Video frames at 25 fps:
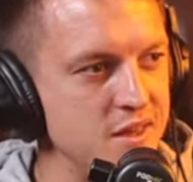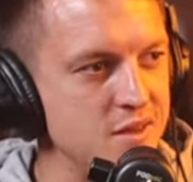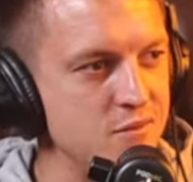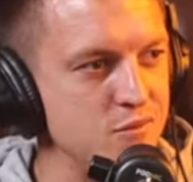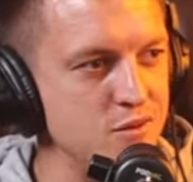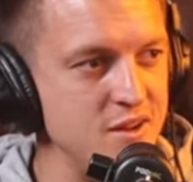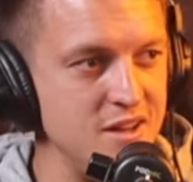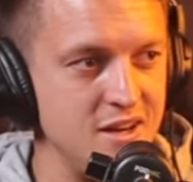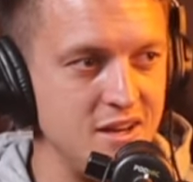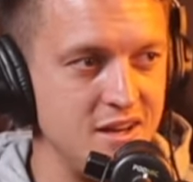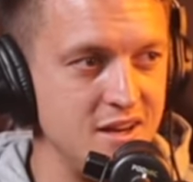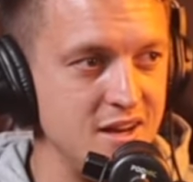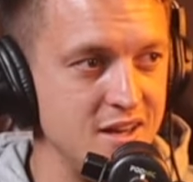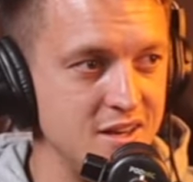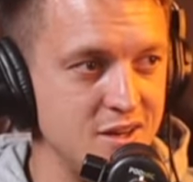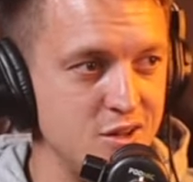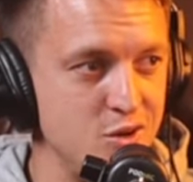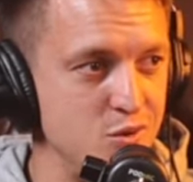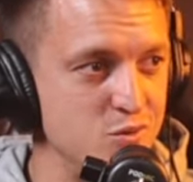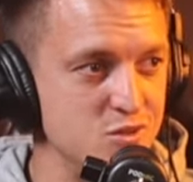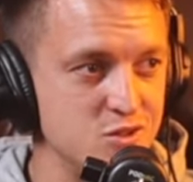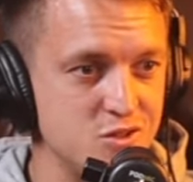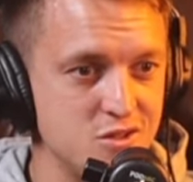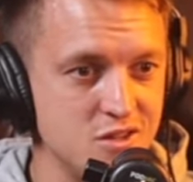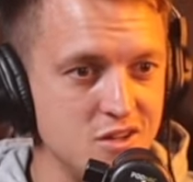Really, mm. like you
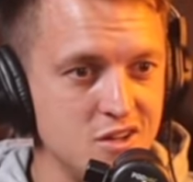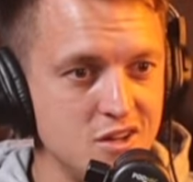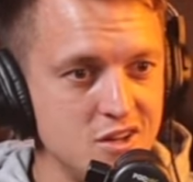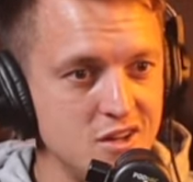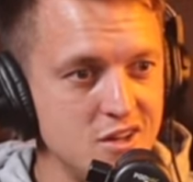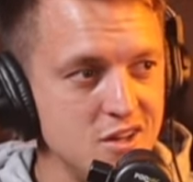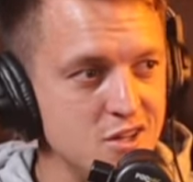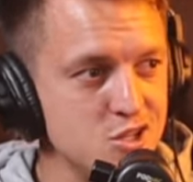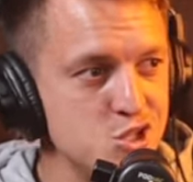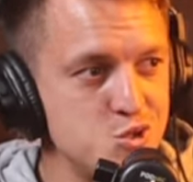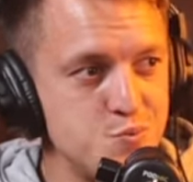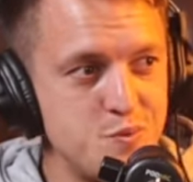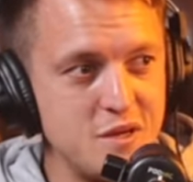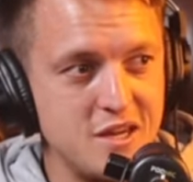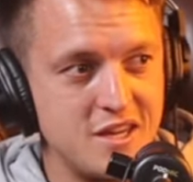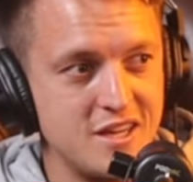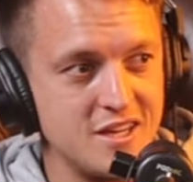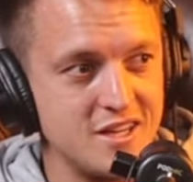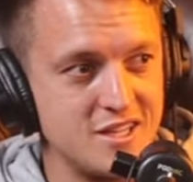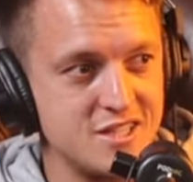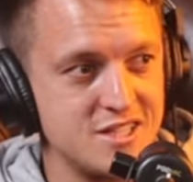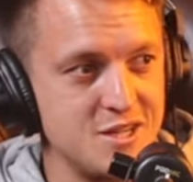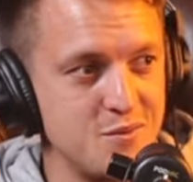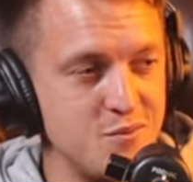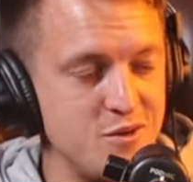know, just mm. speaking
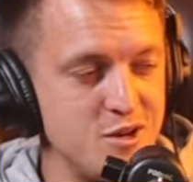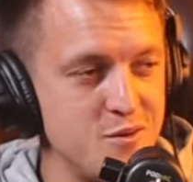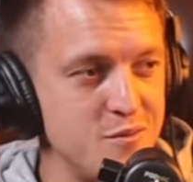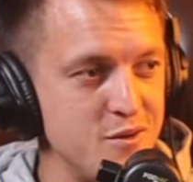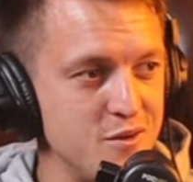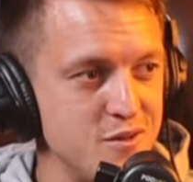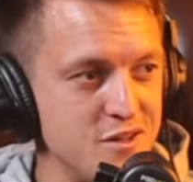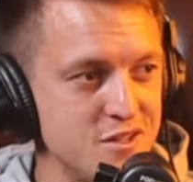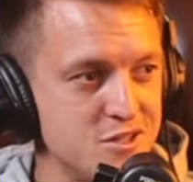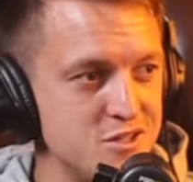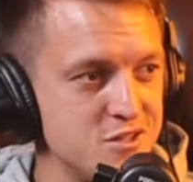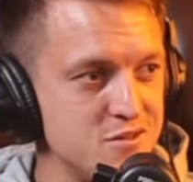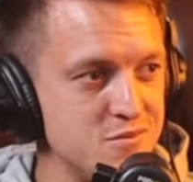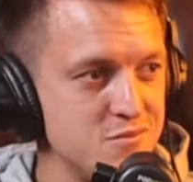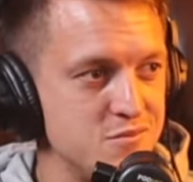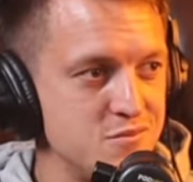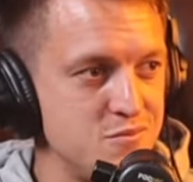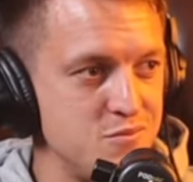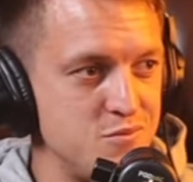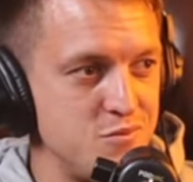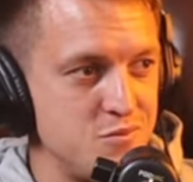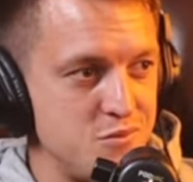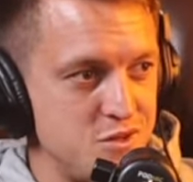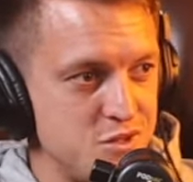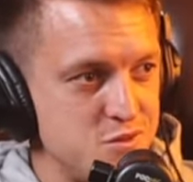to someone about this,
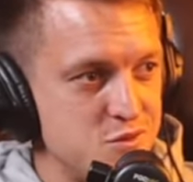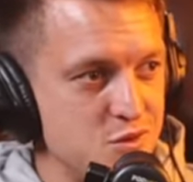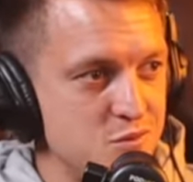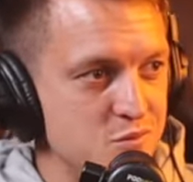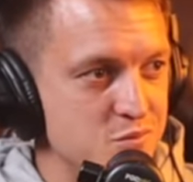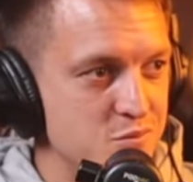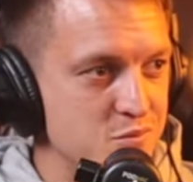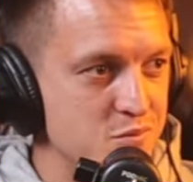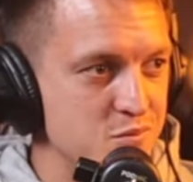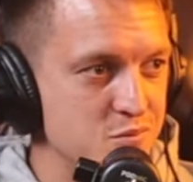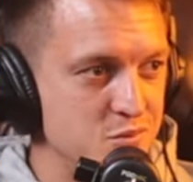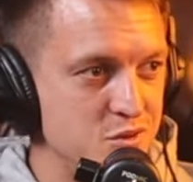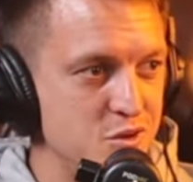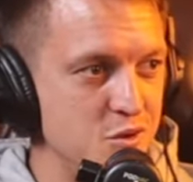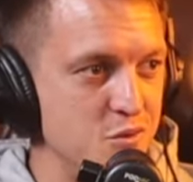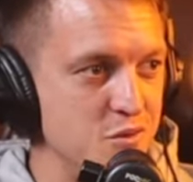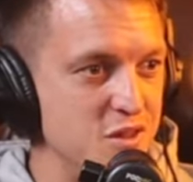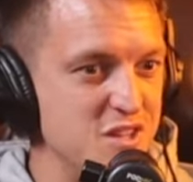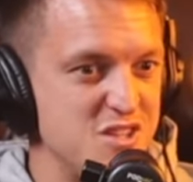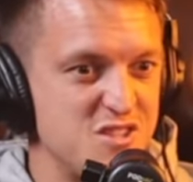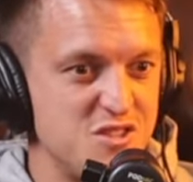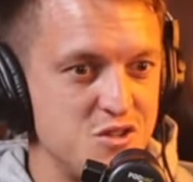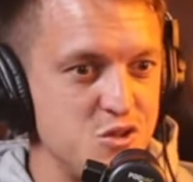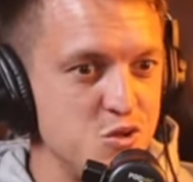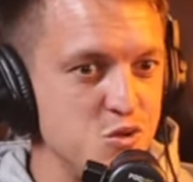this you know,
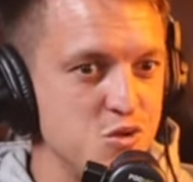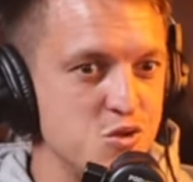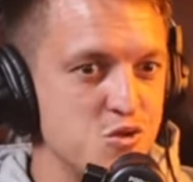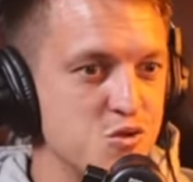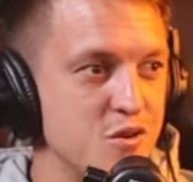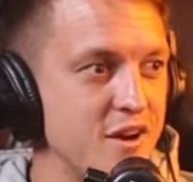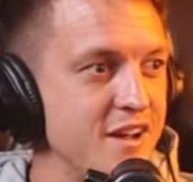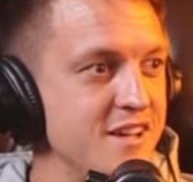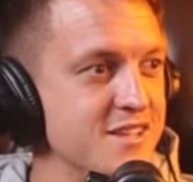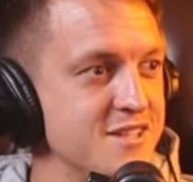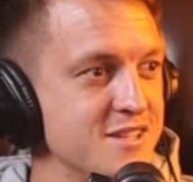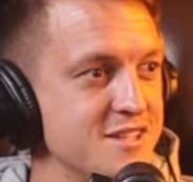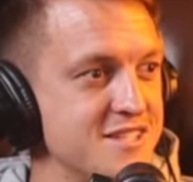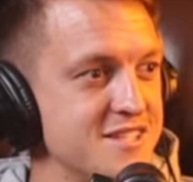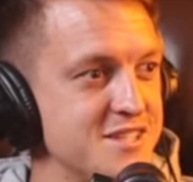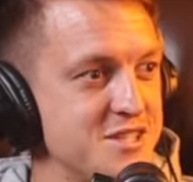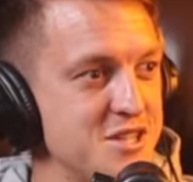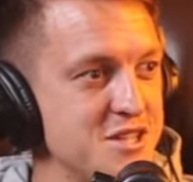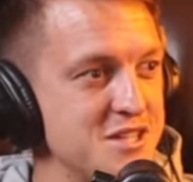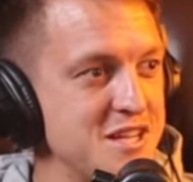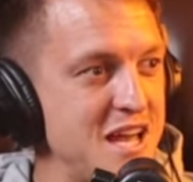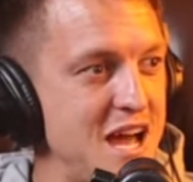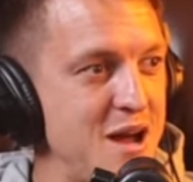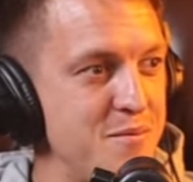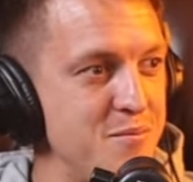this new craze that's
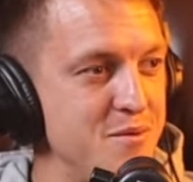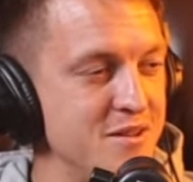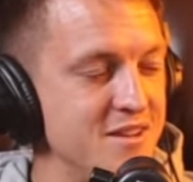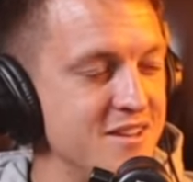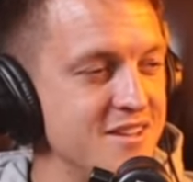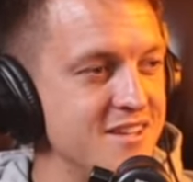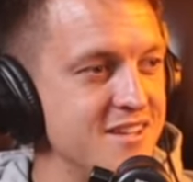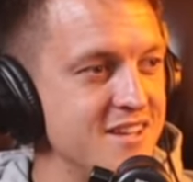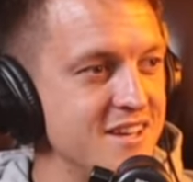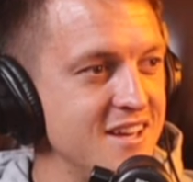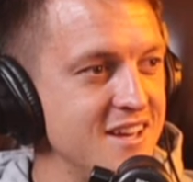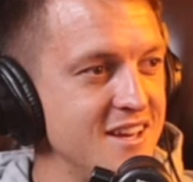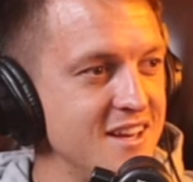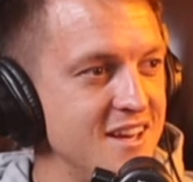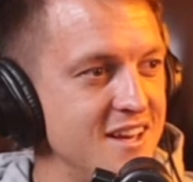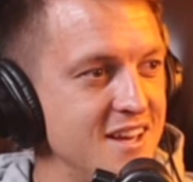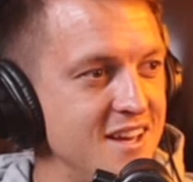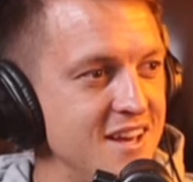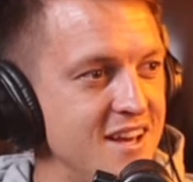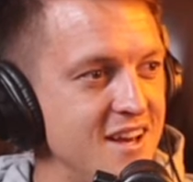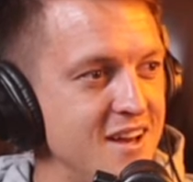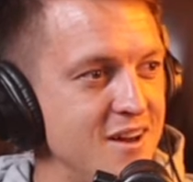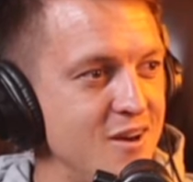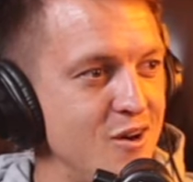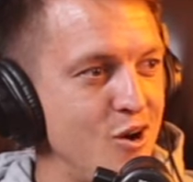just happened. Yeah,
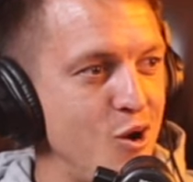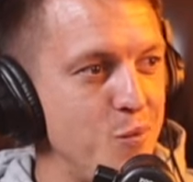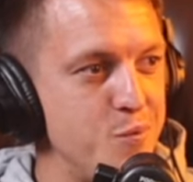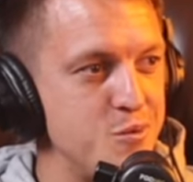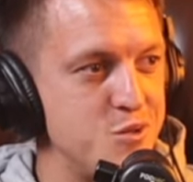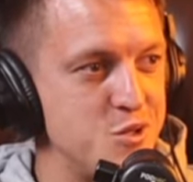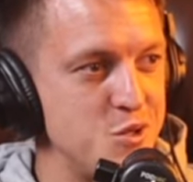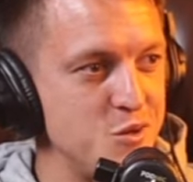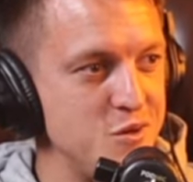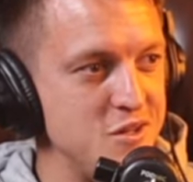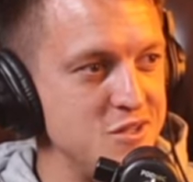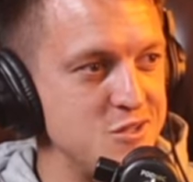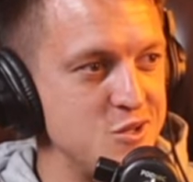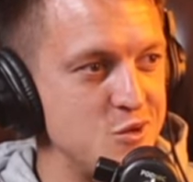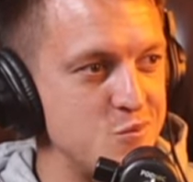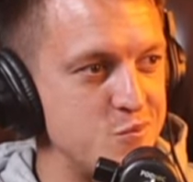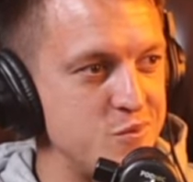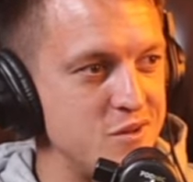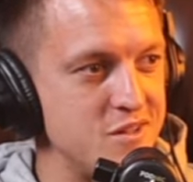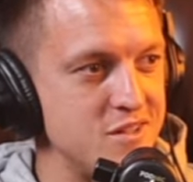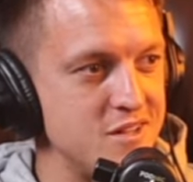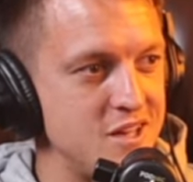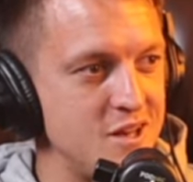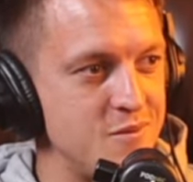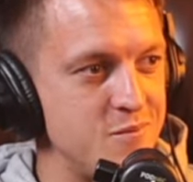opportunities
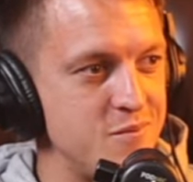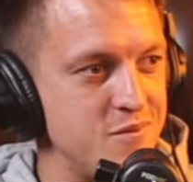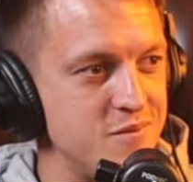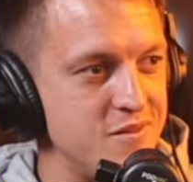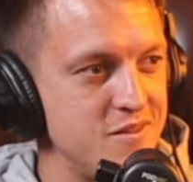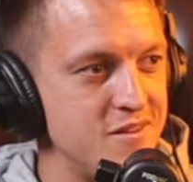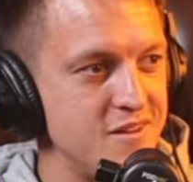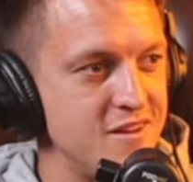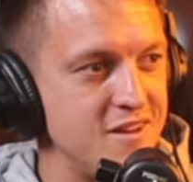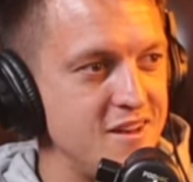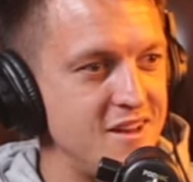opened up, mm.